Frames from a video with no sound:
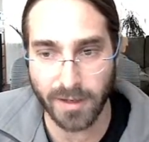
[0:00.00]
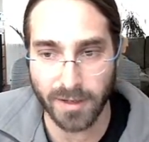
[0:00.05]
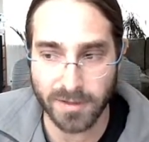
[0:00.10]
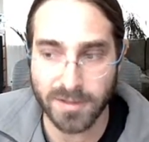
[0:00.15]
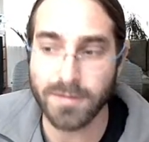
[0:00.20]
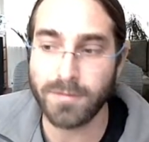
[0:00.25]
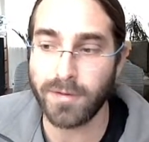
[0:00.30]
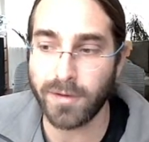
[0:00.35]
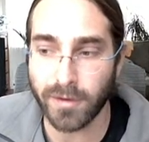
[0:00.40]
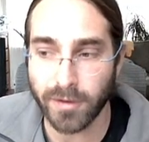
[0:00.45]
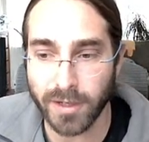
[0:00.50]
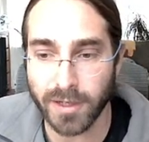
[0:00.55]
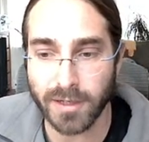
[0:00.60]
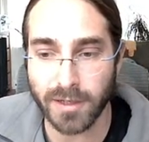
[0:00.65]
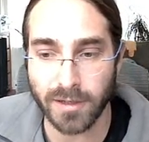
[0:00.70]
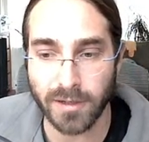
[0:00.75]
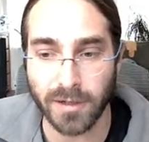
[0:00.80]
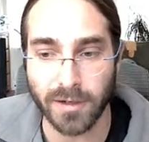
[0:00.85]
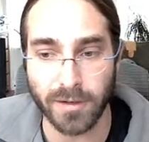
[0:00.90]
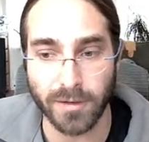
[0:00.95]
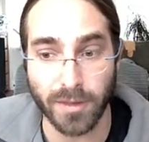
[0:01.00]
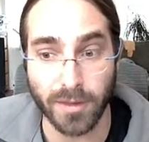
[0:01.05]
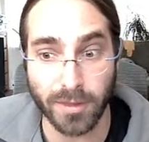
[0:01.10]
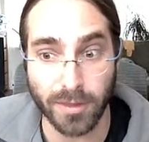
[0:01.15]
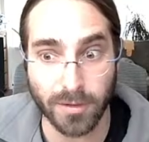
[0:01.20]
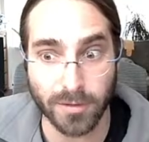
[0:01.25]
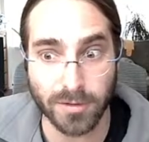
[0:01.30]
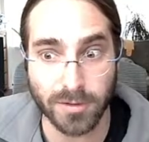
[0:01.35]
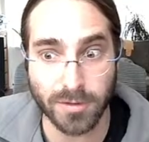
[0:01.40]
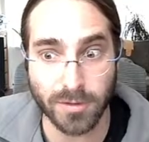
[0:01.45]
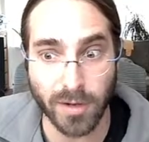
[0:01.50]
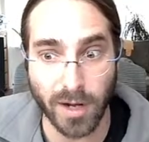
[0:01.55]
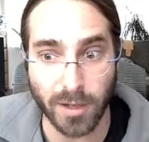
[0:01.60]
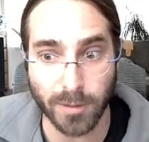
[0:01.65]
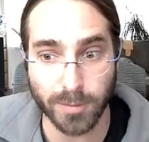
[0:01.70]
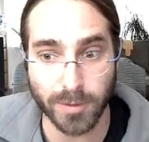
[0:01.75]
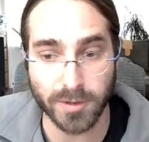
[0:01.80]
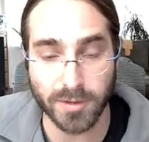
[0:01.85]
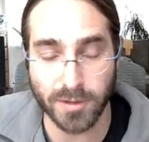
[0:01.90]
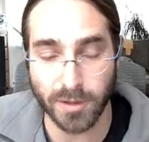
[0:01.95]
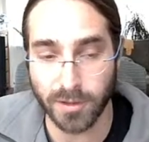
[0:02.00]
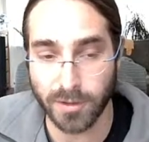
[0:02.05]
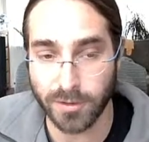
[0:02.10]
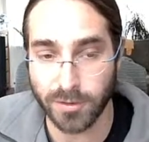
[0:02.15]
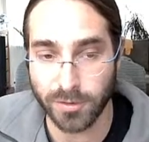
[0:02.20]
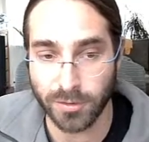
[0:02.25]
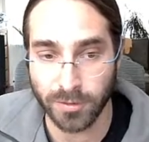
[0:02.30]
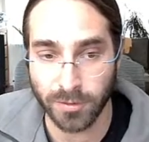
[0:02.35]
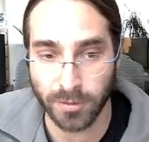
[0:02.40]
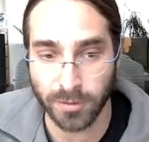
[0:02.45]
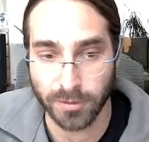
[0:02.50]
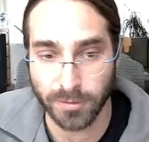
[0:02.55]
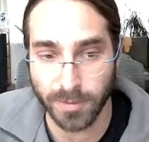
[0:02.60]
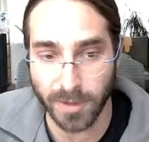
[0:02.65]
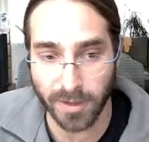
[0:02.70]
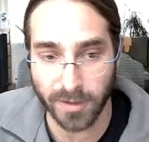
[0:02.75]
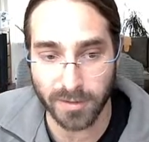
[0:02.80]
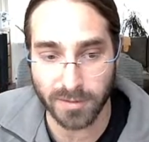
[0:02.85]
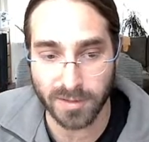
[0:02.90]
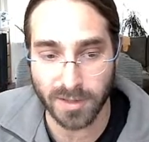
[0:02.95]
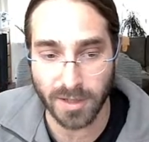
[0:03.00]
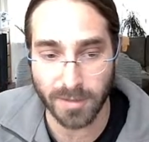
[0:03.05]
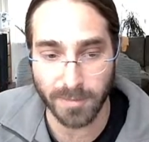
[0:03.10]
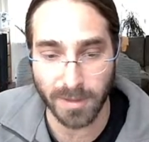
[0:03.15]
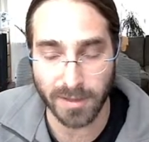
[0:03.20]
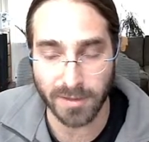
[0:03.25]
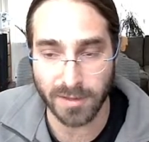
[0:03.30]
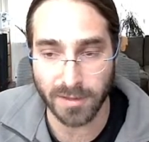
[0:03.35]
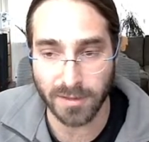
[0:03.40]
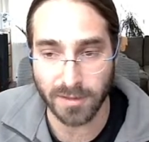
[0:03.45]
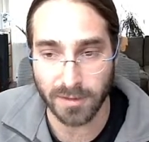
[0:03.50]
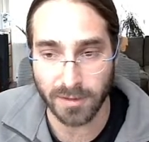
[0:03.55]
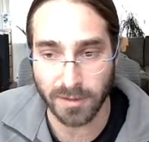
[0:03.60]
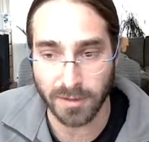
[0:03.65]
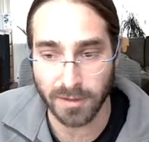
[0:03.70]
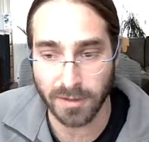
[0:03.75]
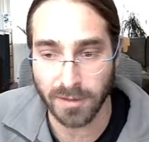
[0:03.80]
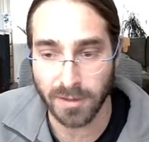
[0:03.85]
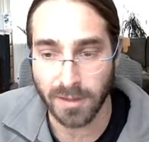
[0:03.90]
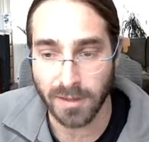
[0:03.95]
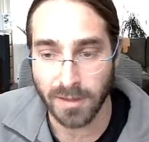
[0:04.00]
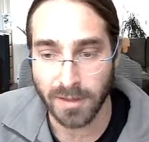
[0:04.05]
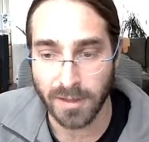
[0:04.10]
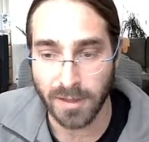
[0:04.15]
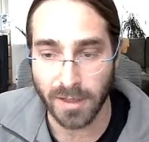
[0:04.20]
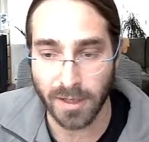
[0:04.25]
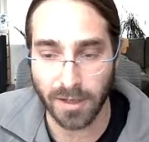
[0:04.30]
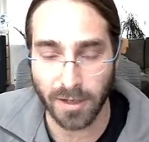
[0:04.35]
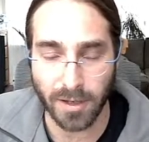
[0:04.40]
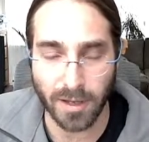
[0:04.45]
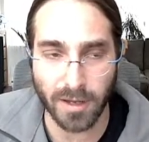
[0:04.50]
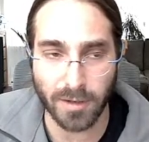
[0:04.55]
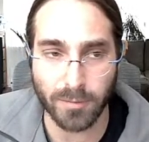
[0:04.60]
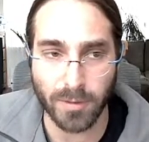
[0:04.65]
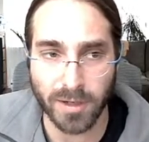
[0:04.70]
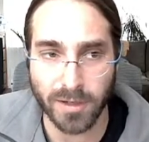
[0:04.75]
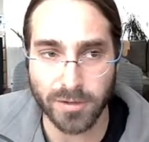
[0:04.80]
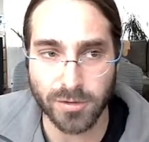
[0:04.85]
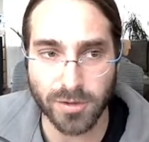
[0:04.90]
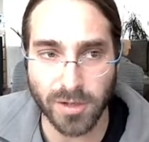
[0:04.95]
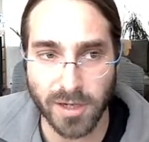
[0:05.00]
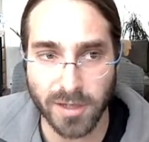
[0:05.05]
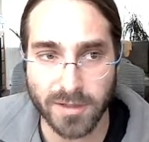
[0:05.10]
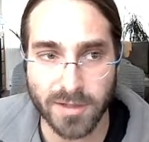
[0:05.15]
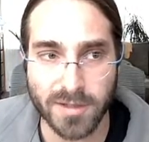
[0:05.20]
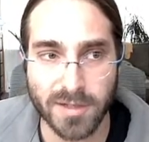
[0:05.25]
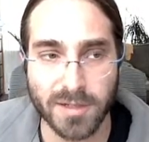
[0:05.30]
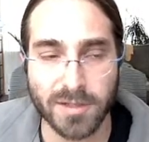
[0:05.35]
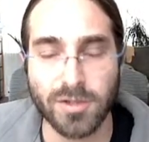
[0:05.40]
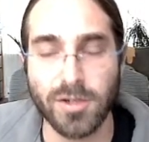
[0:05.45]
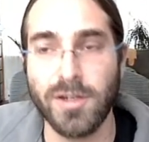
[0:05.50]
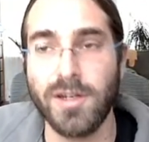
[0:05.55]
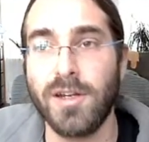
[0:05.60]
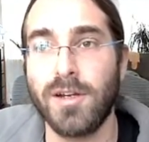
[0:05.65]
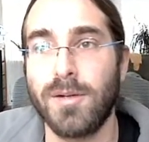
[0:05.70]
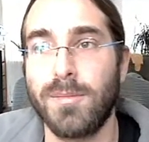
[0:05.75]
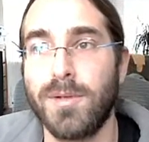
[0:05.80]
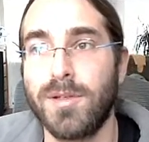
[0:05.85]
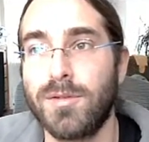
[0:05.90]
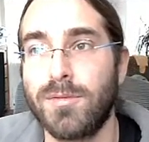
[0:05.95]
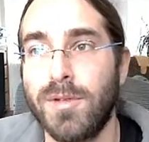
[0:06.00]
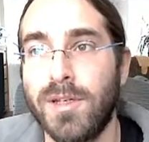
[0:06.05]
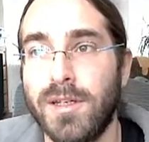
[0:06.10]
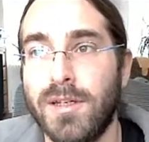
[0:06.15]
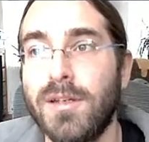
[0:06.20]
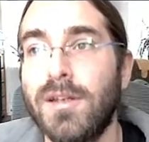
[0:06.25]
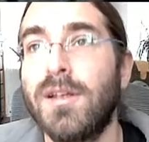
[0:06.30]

it's very clear that those two outputs are controlled by the same entity. And I want to draw a distinction here between